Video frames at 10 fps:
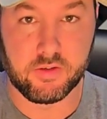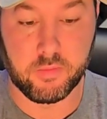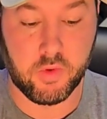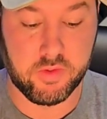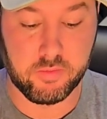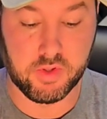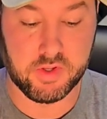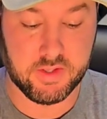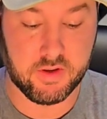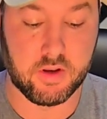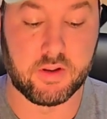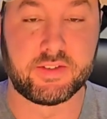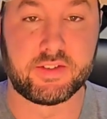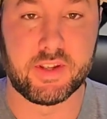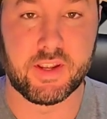Both the plugs that are going to
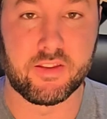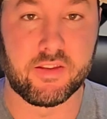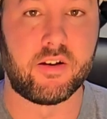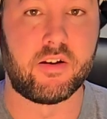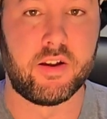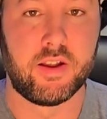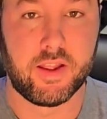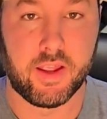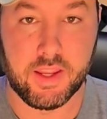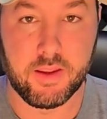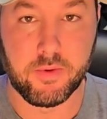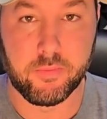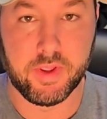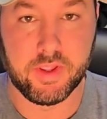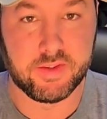stick in there and keep
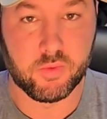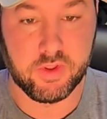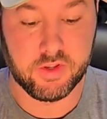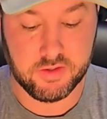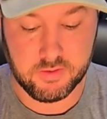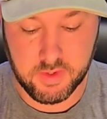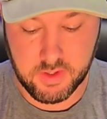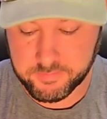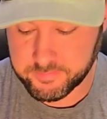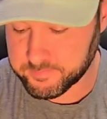your pins where they should be.